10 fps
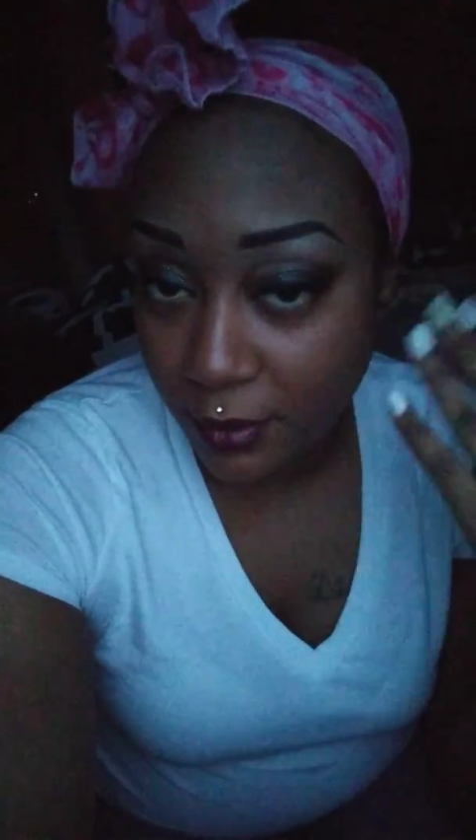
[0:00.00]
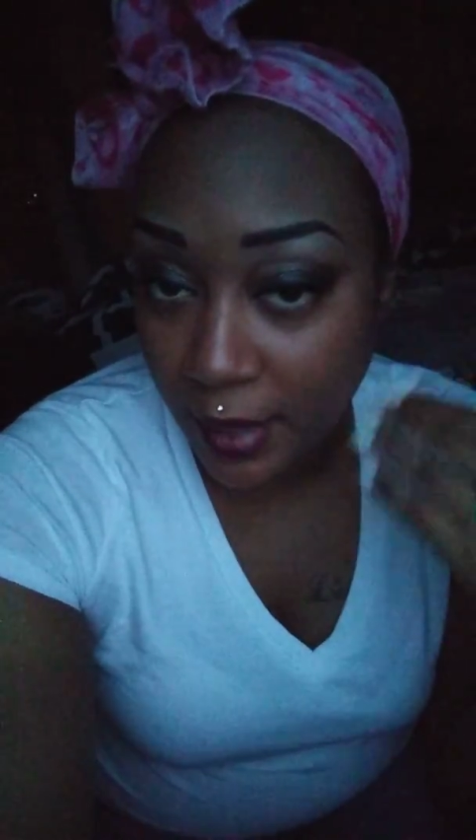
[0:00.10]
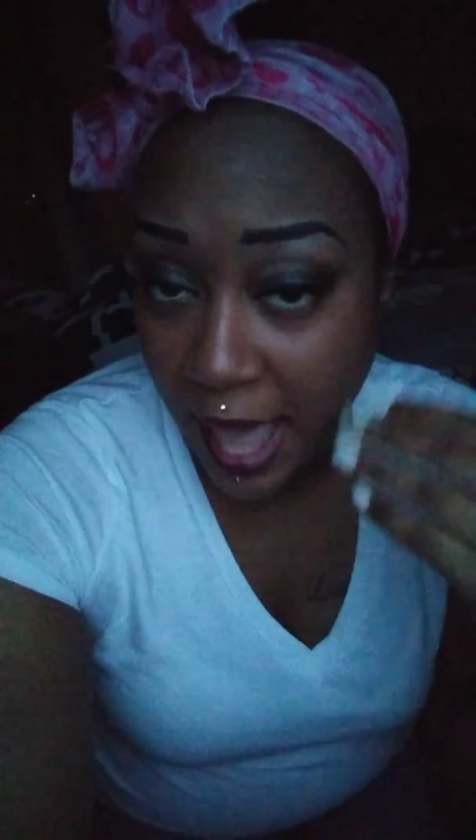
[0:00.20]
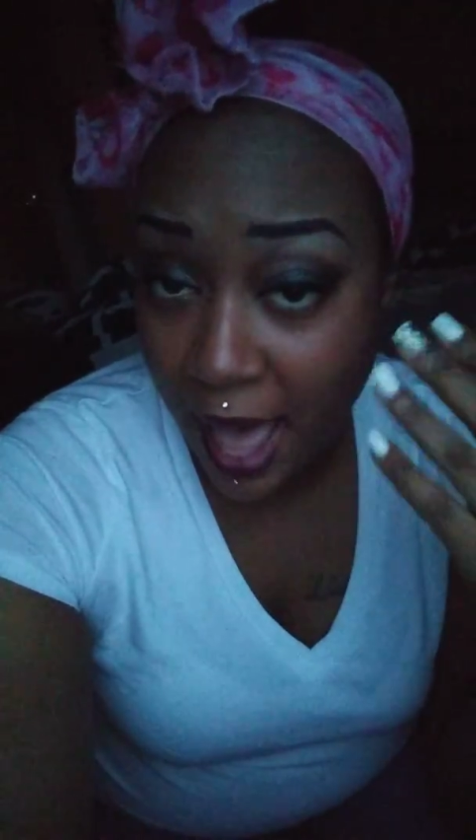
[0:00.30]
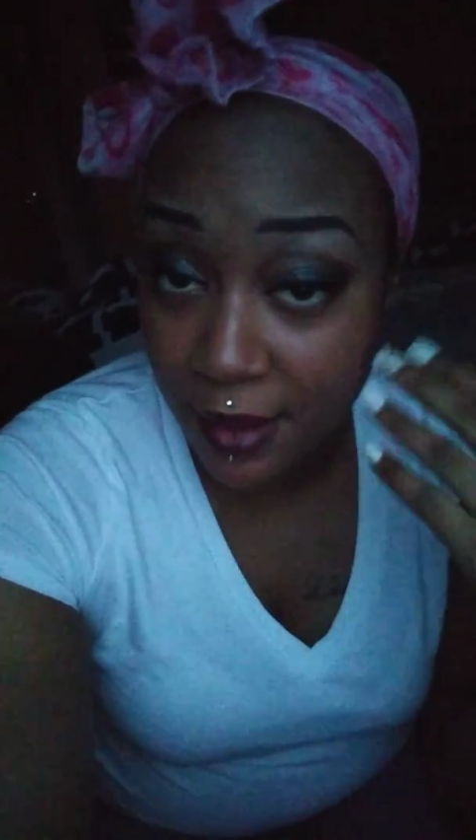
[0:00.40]

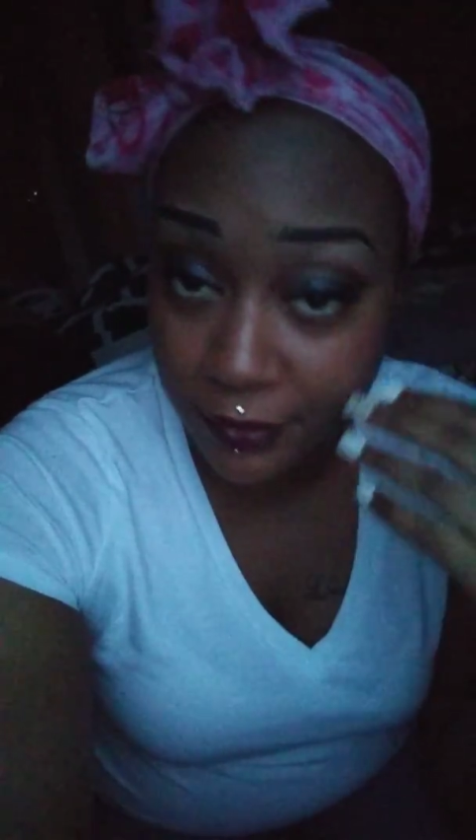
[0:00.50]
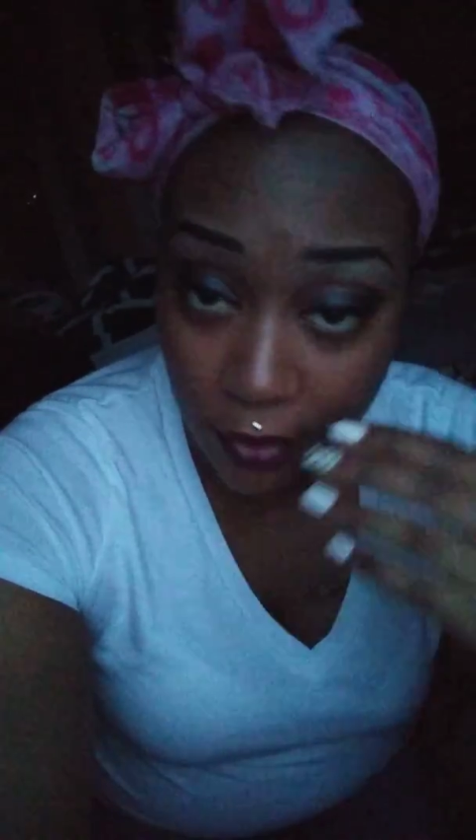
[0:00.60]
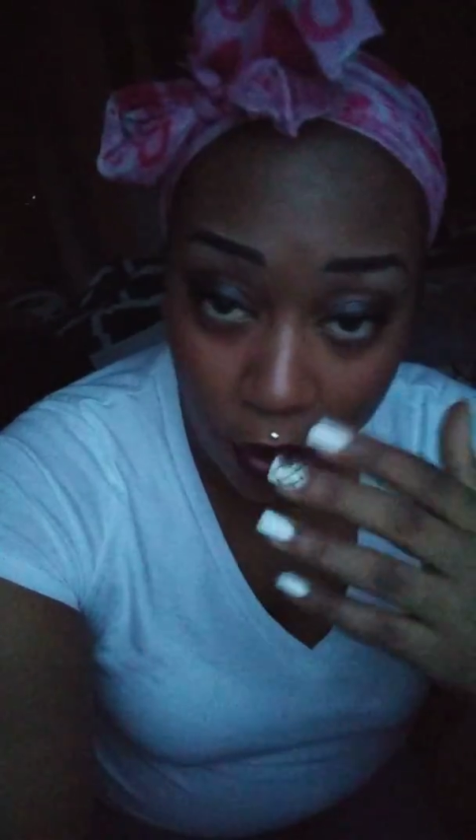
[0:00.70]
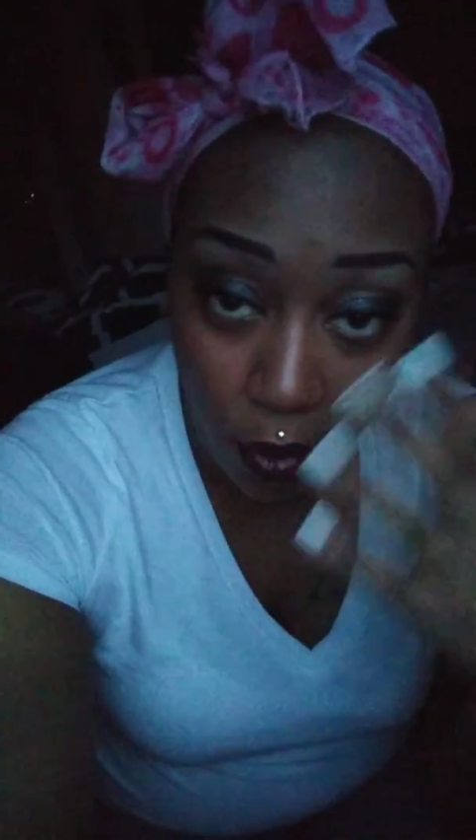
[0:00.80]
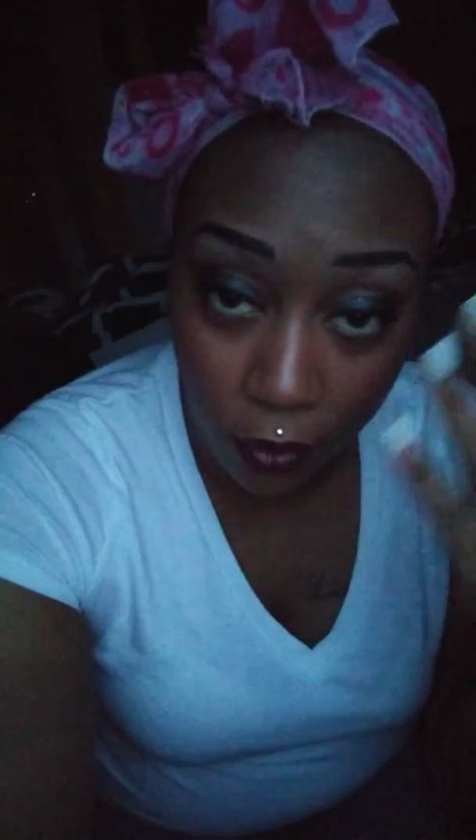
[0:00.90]
have the
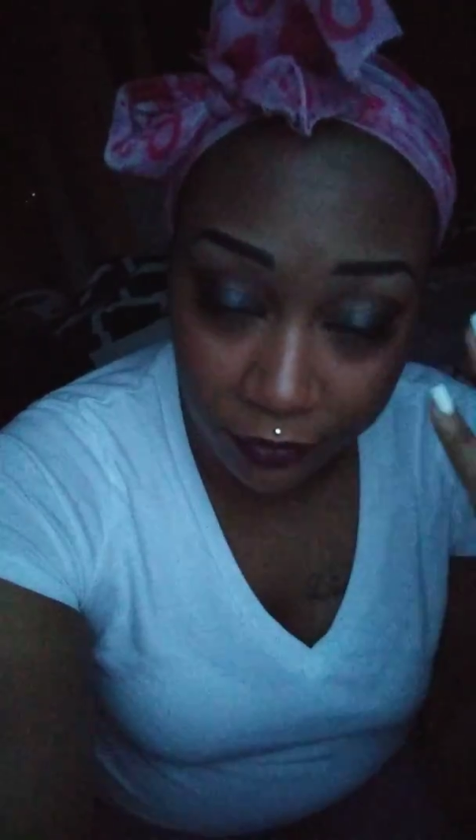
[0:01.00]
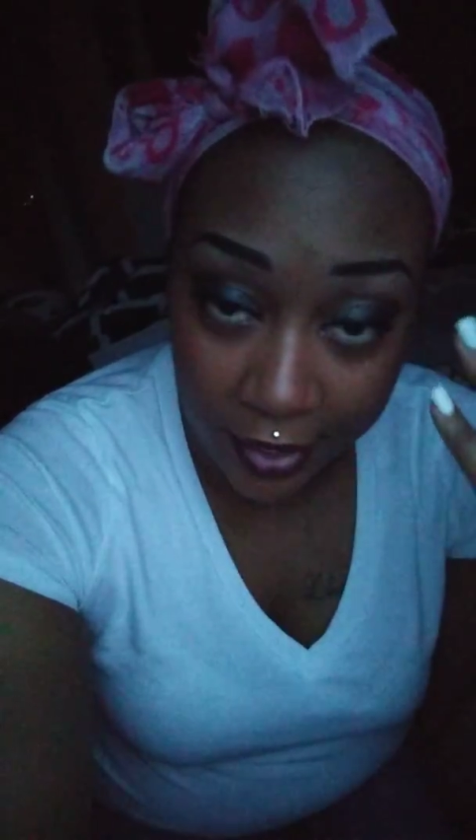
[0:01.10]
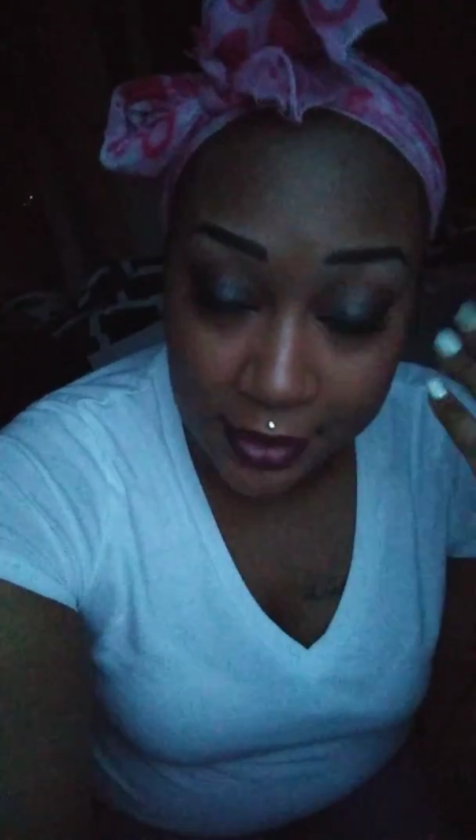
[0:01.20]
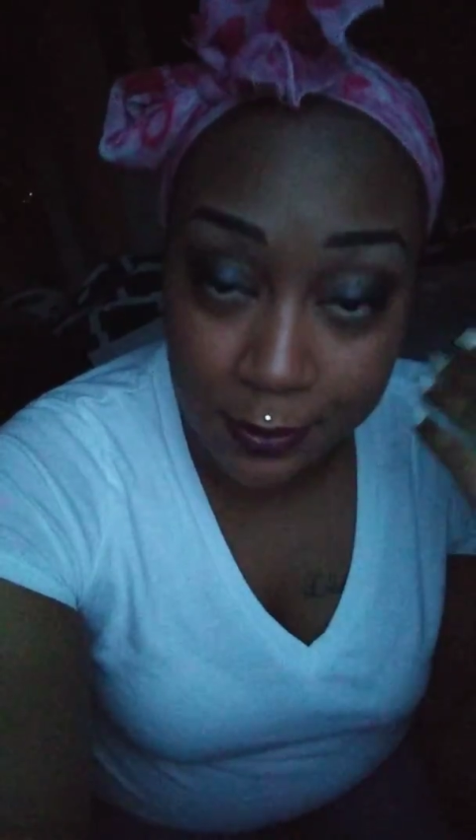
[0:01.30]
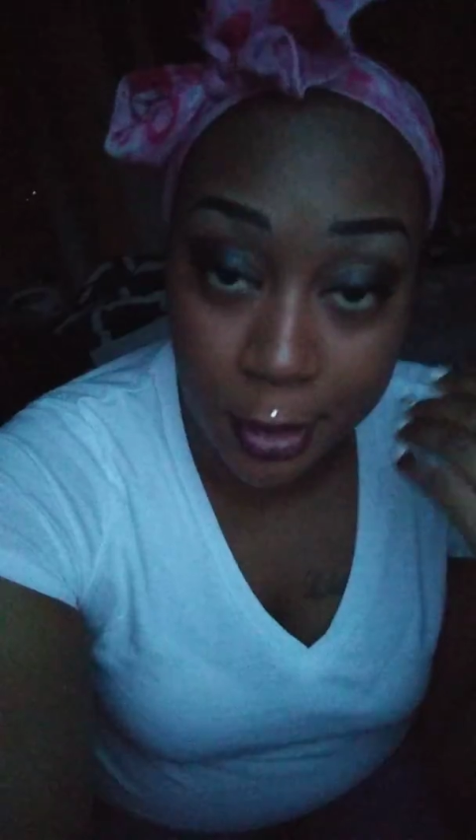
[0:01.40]
whole
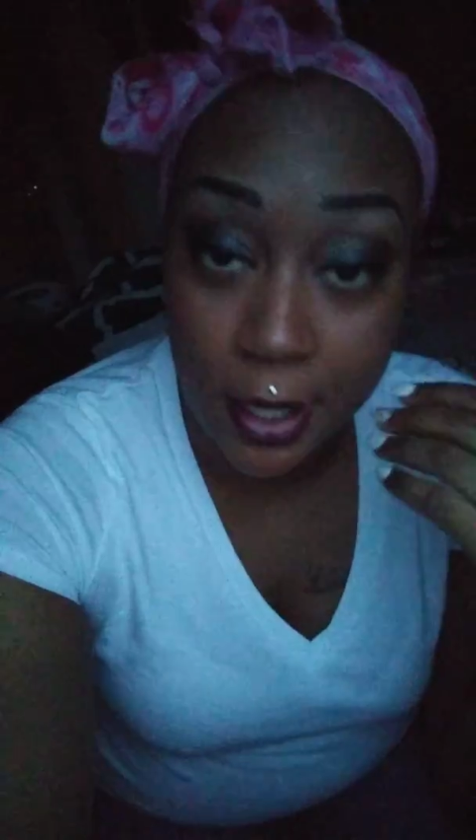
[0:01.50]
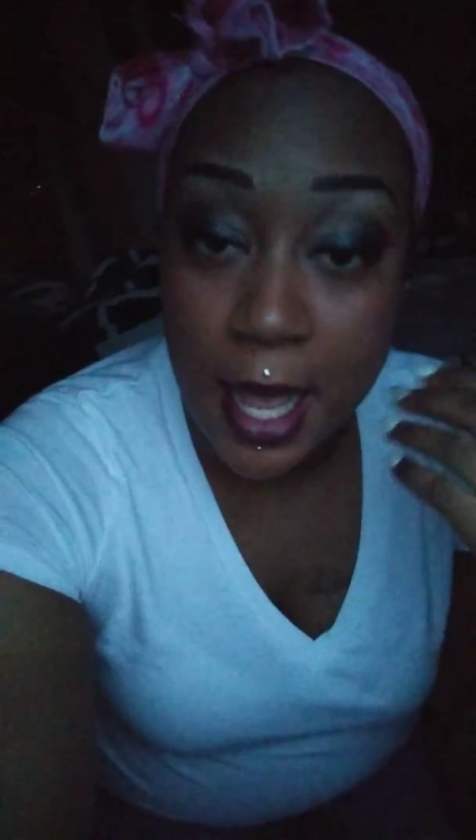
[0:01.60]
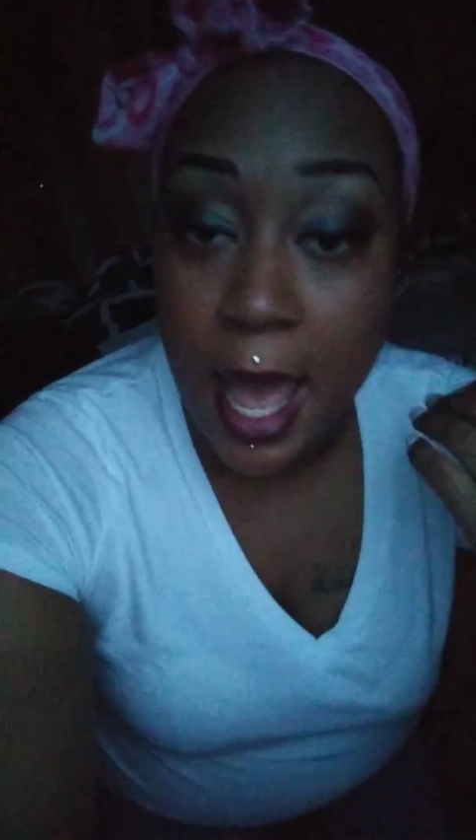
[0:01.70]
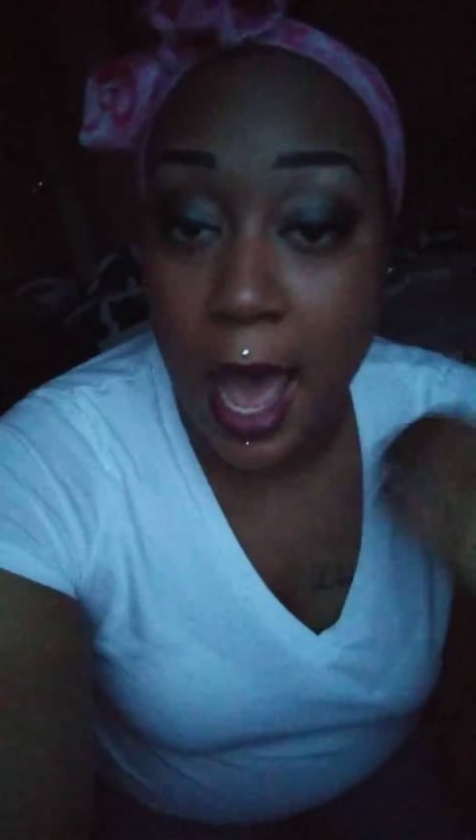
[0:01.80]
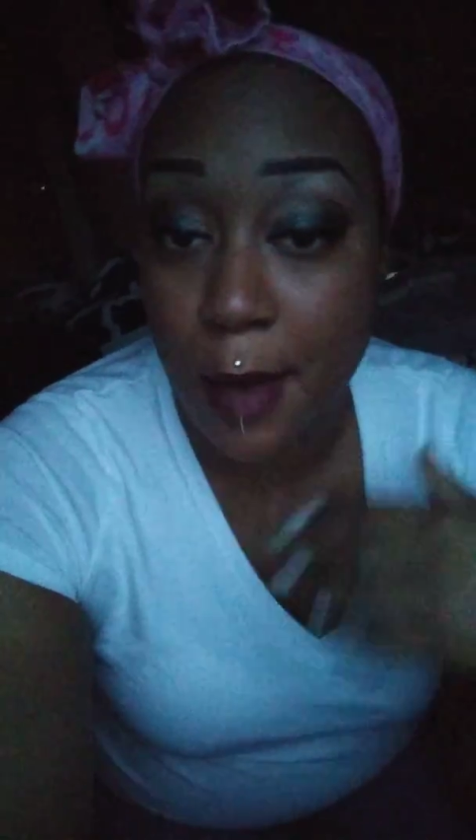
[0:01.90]
face, but
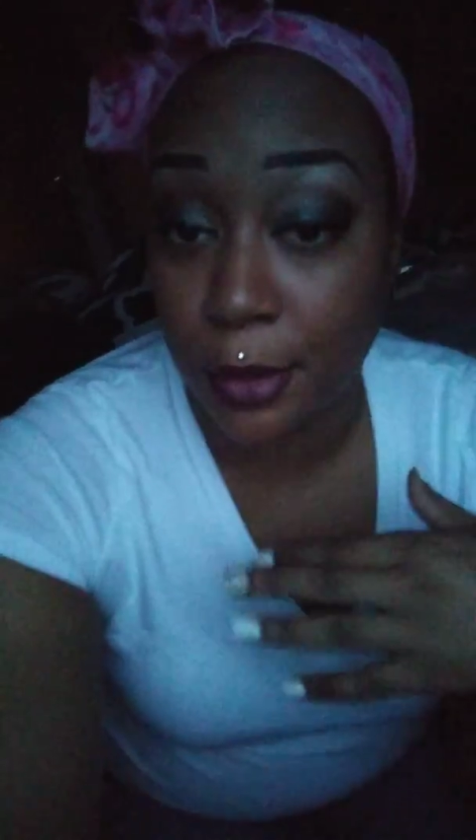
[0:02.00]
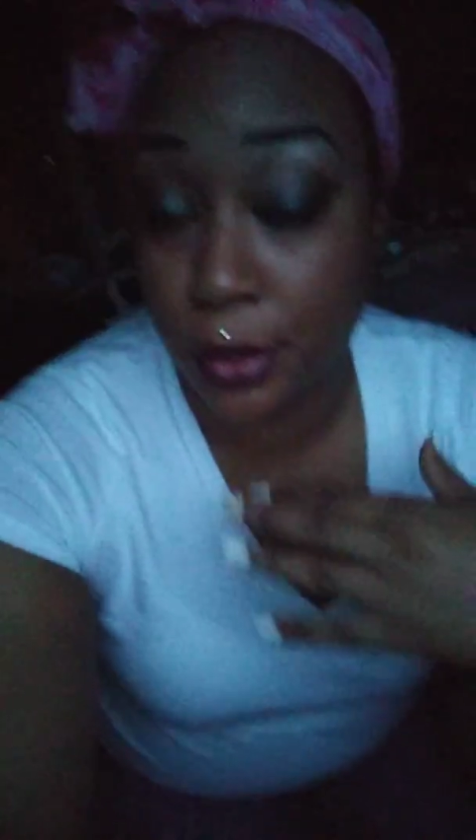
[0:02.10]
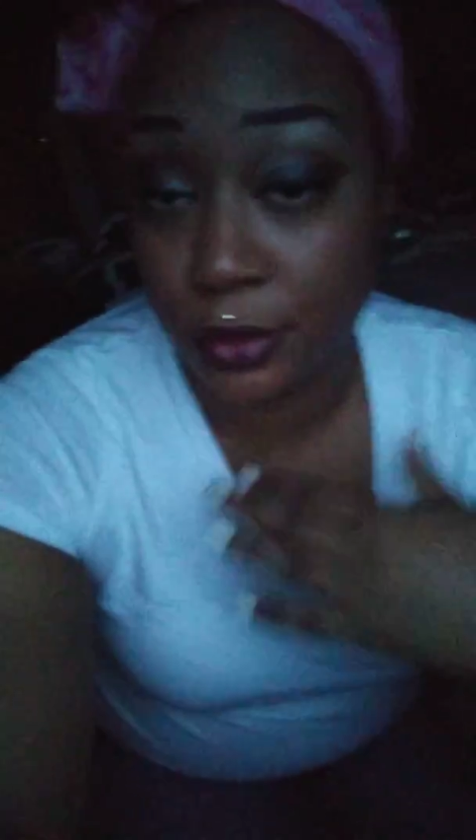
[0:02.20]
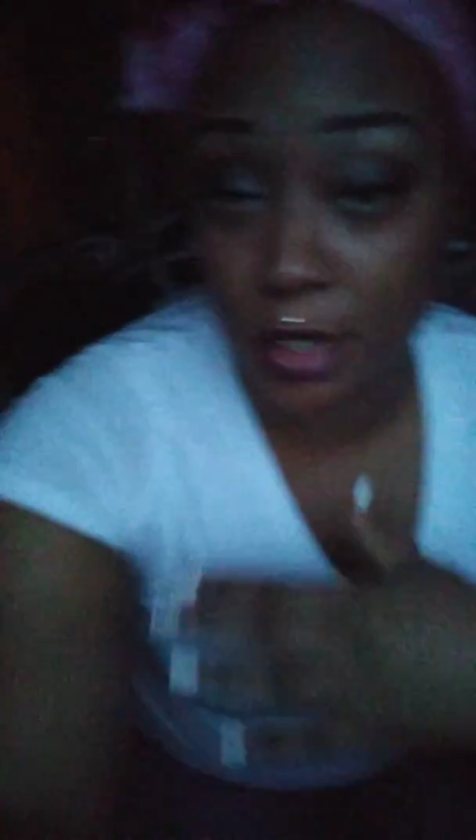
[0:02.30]
I'm a little